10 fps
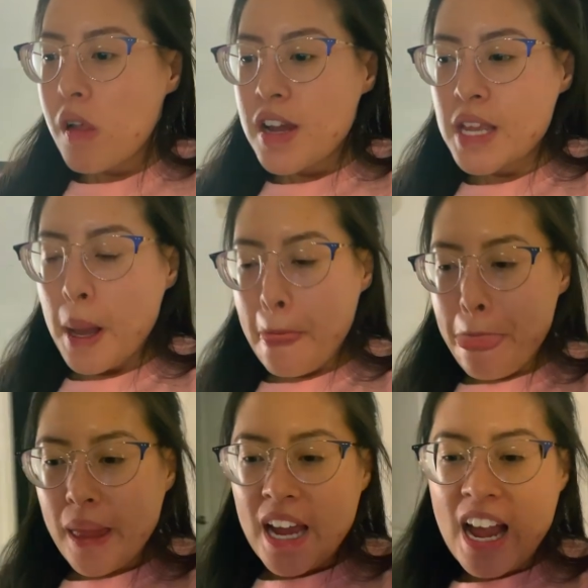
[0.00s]
yeah,
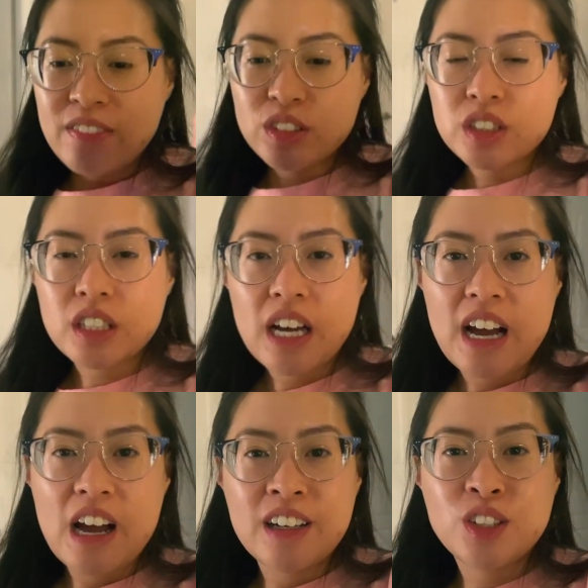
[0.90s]

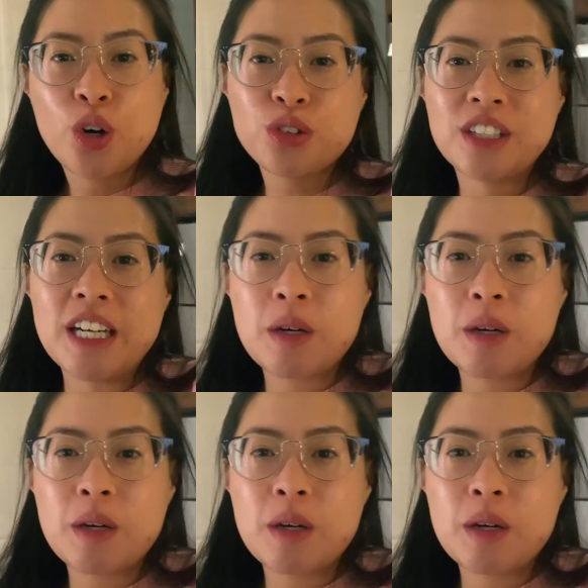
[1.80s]
I told the